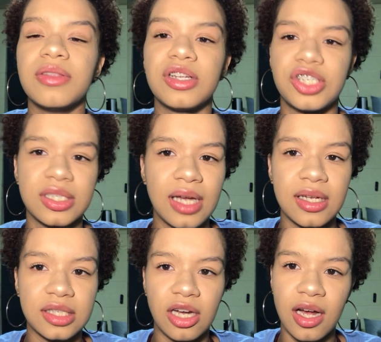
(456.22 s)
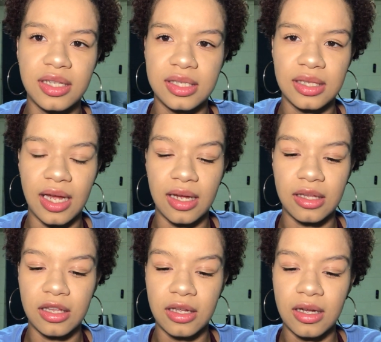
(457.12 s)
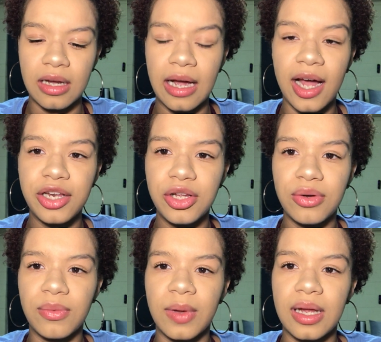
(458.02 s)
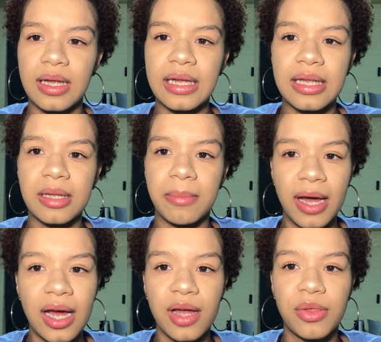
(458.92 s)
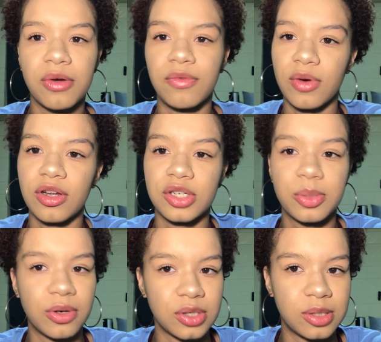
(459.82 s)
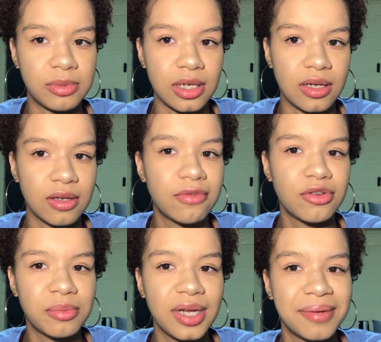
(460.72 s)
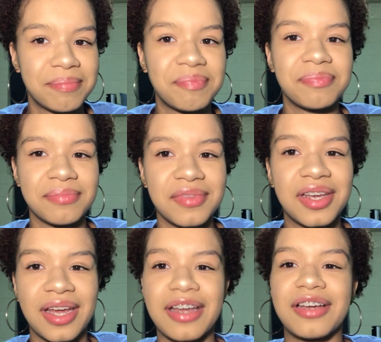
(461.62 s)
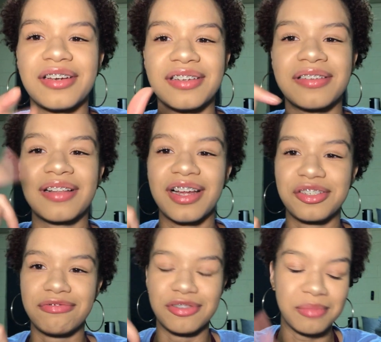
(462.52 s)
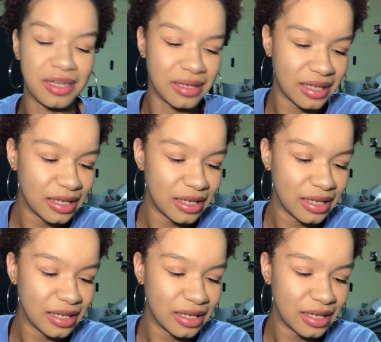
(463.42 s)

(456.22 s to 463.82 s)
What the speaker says: then just ask God to, like, guide you in the path of where you're supposed to be. You feel me? Okay, good. Glad you feel me.